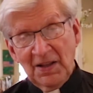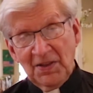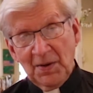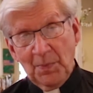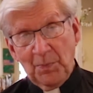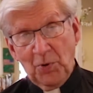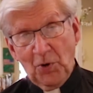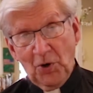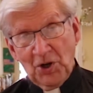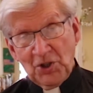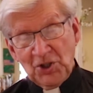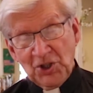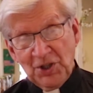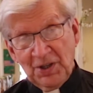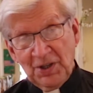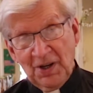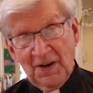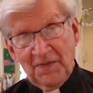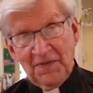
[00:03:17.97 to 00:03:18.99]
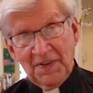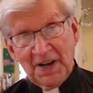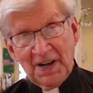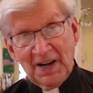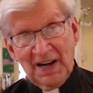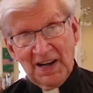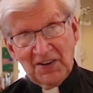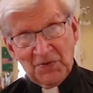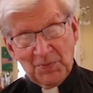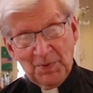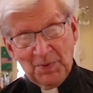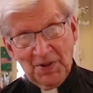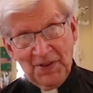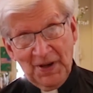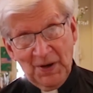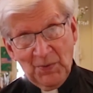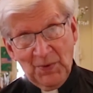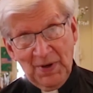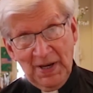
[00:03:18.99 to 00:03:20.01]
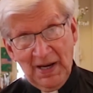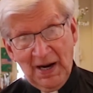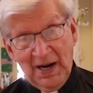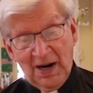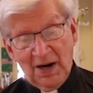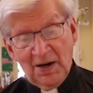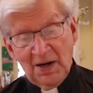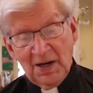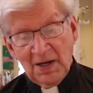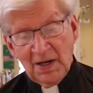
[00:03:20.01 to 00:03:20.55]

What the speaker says: the portion of the gospel that we are